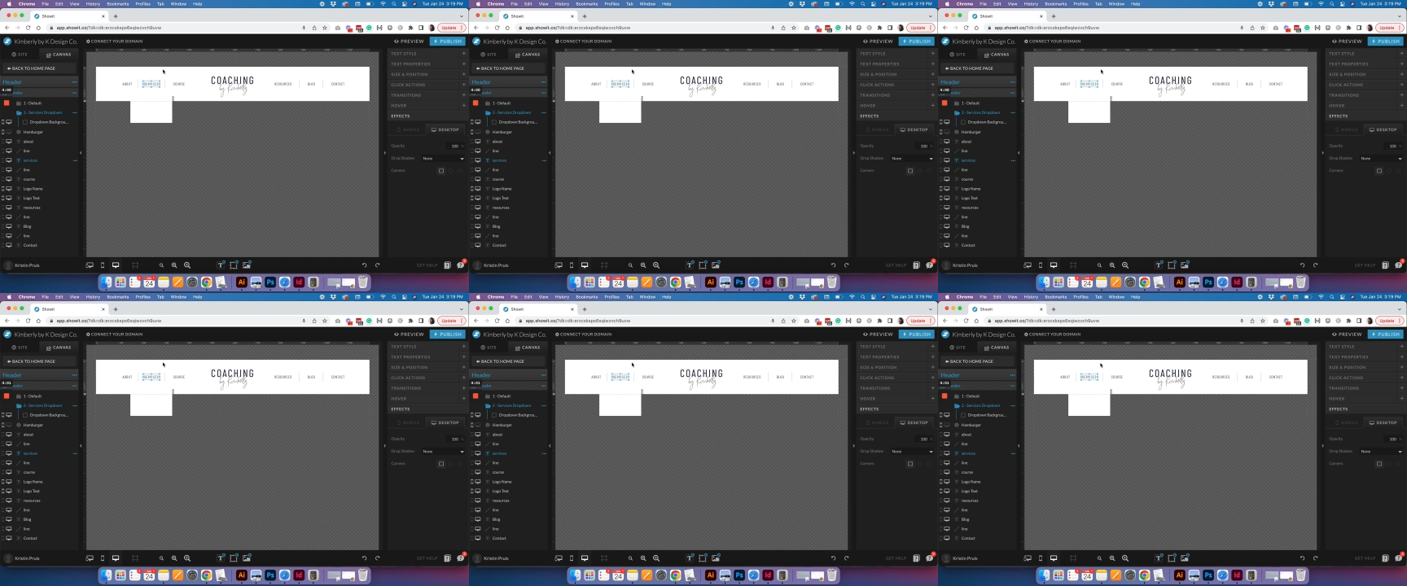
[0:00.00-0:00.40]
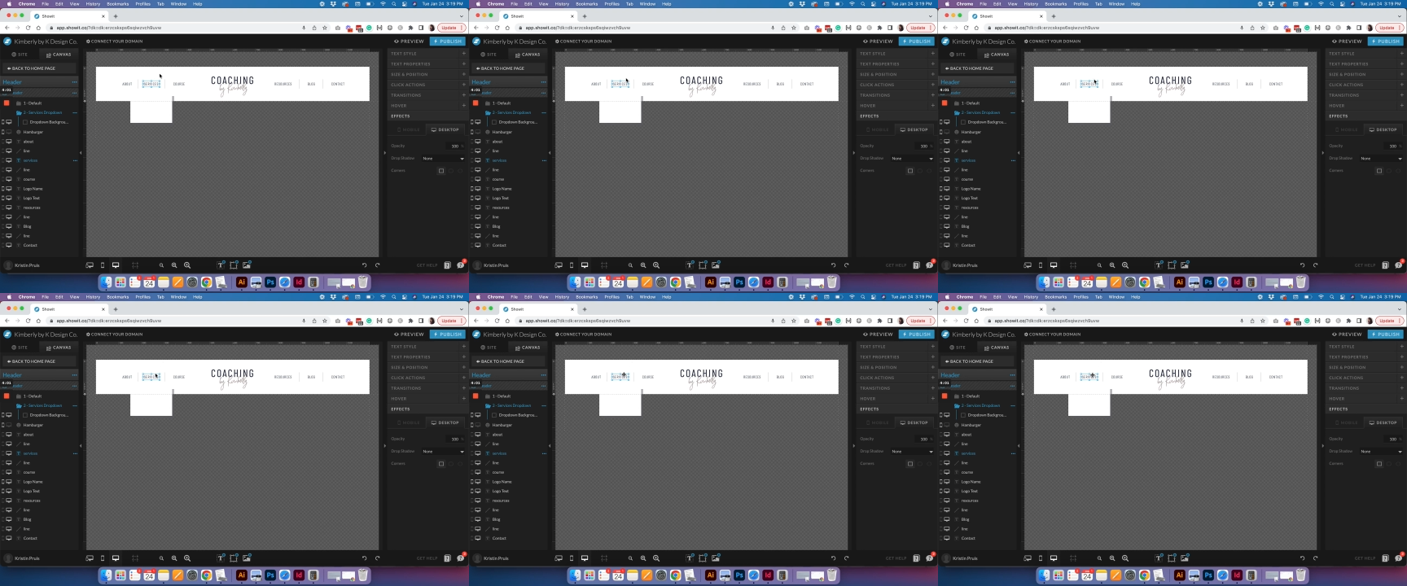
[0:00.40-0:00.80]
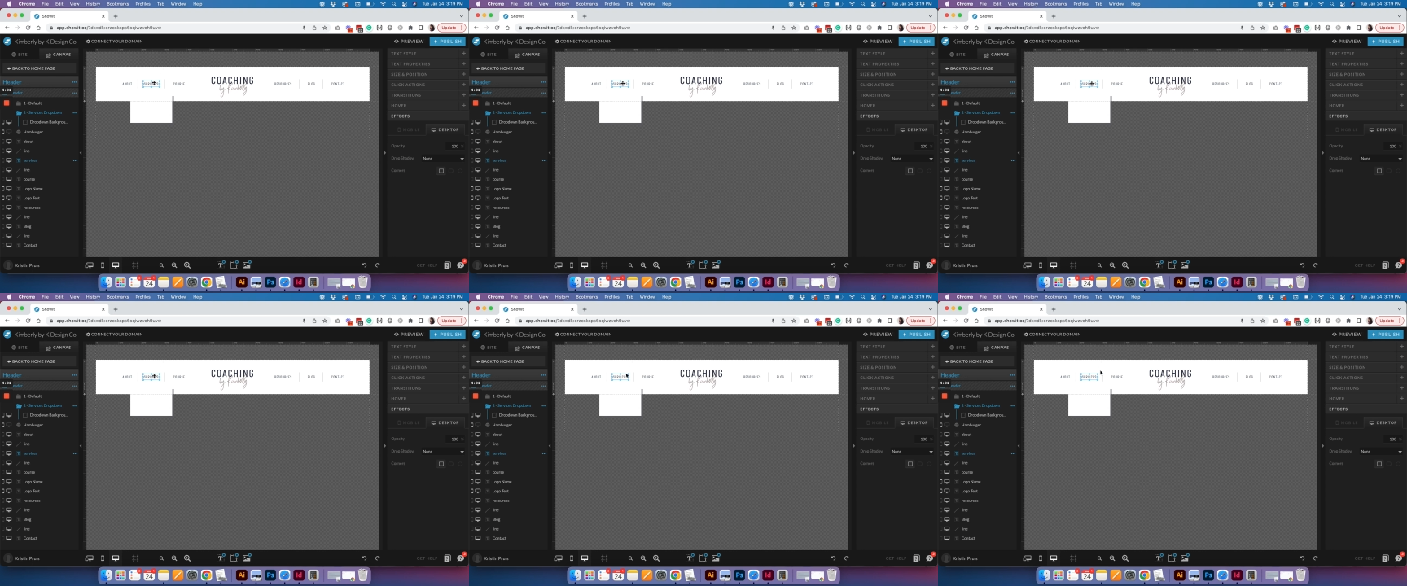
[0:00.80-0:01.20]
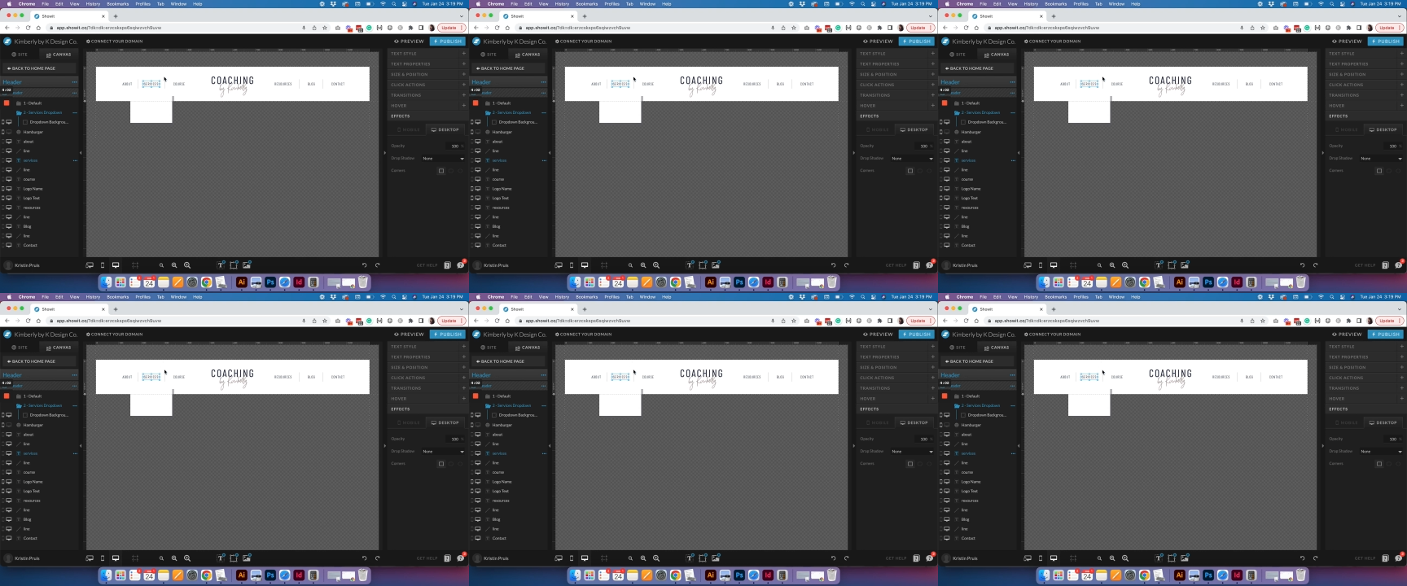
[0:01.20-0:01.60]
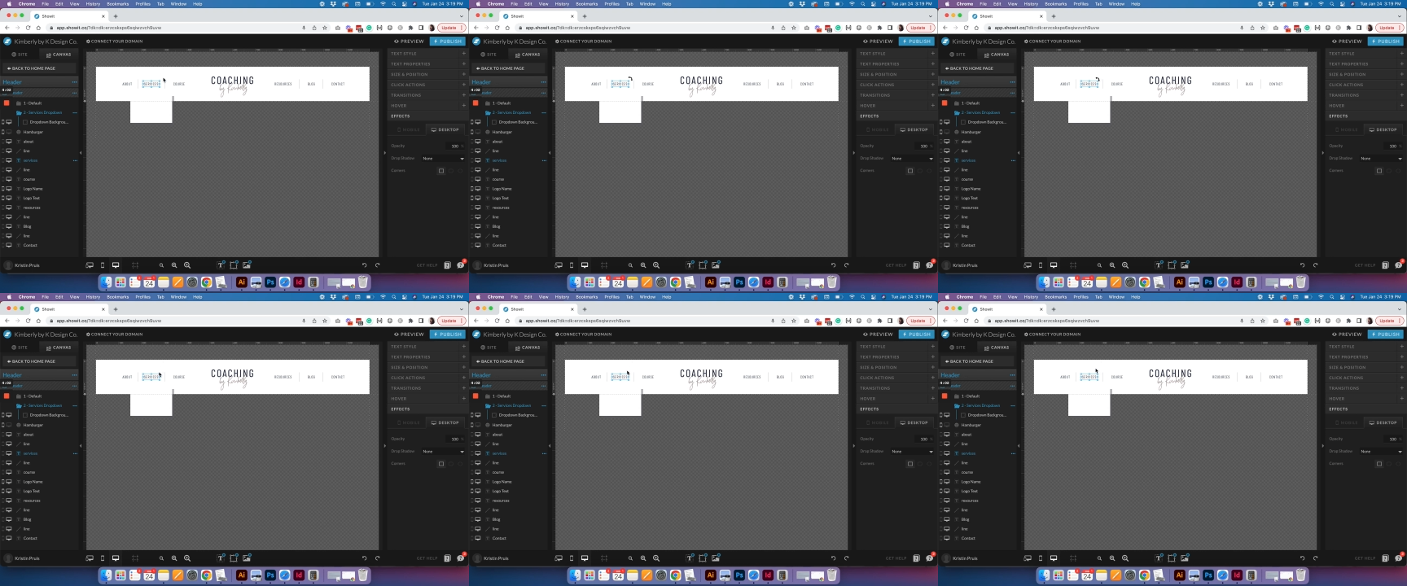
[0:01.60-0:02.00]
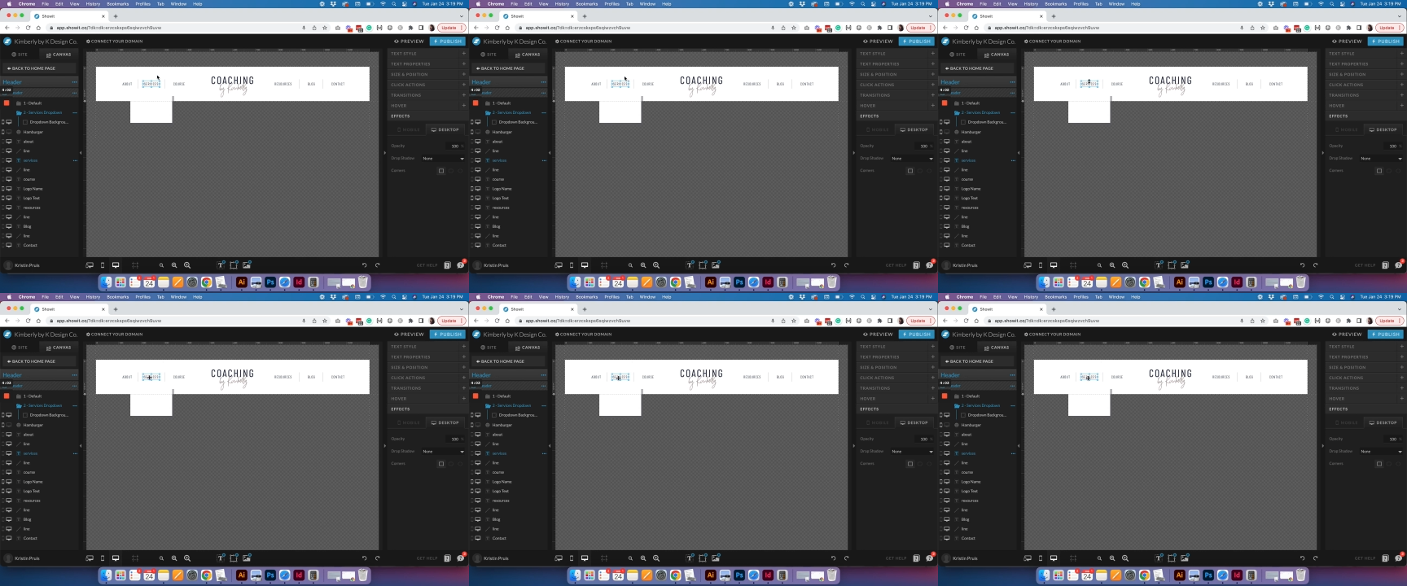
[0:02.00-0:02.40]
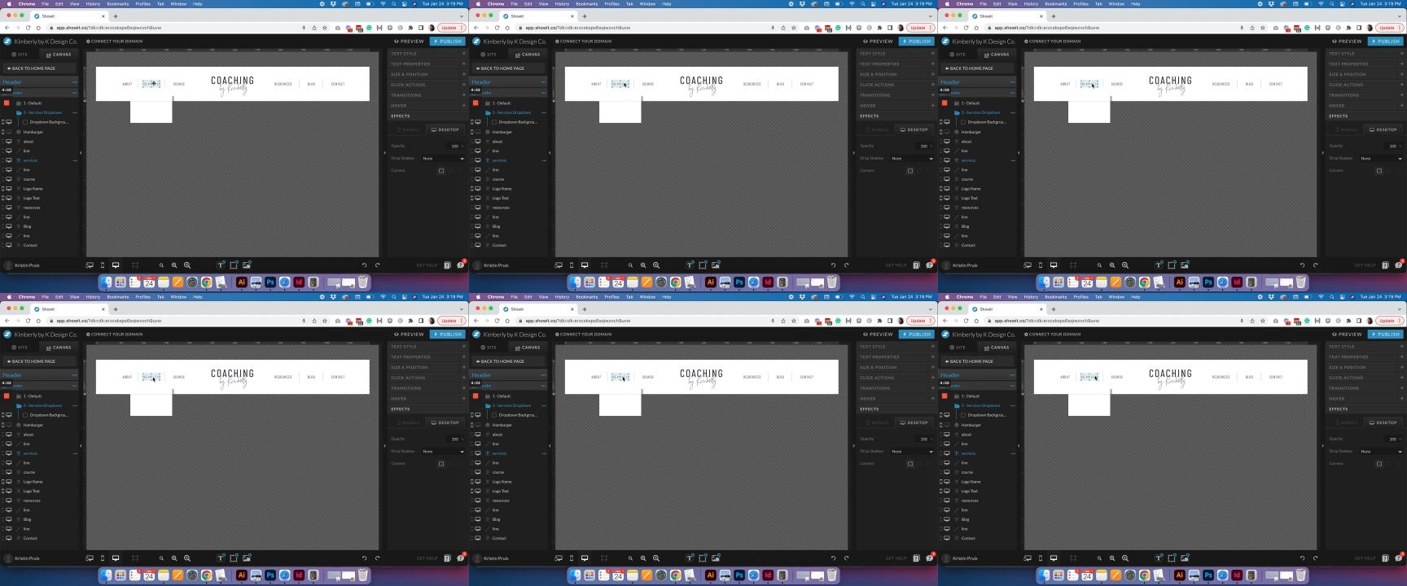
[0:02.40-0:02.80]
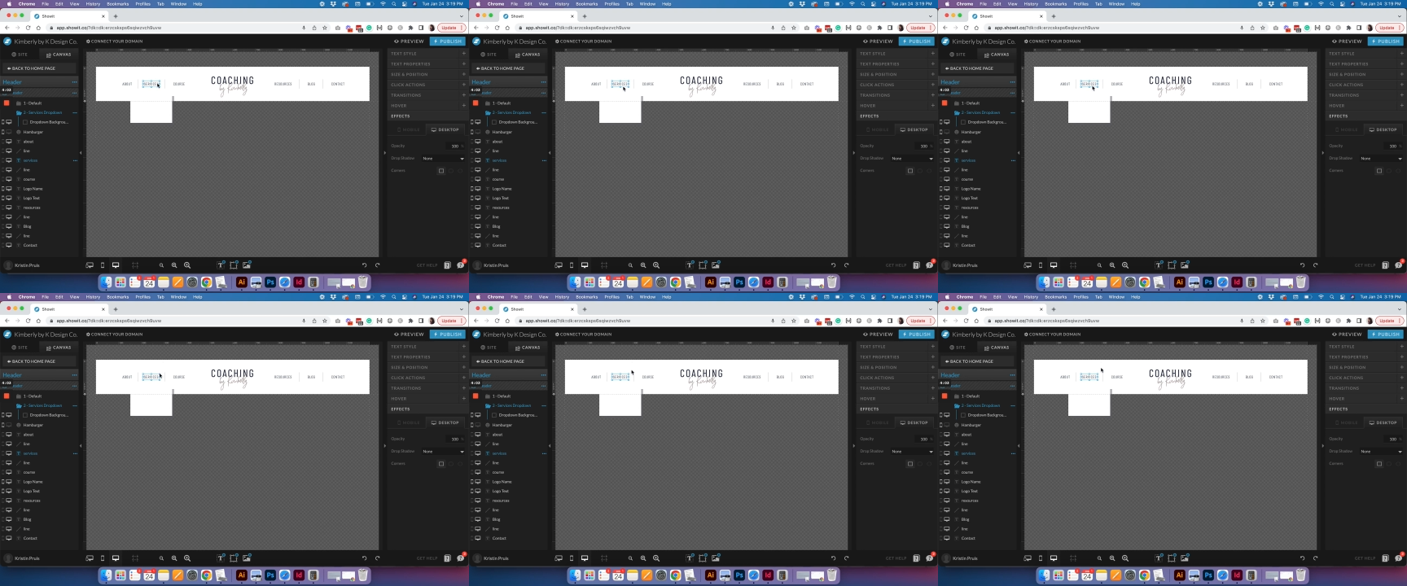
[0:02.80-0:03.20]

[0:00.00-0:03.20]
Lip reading: [unreadable: no face in view]